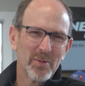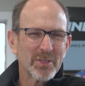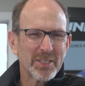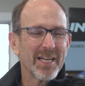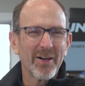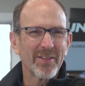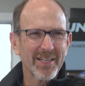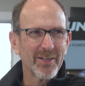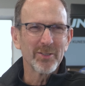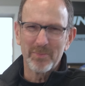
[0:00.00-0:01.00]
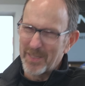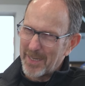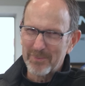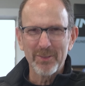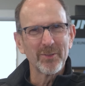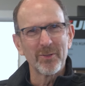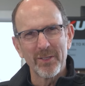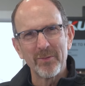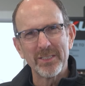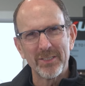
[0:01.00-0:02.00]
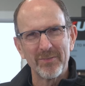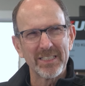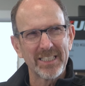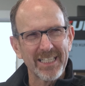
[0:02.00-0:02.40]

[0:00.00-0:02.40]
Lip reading: We'll see how that goes, but absolutely we should visit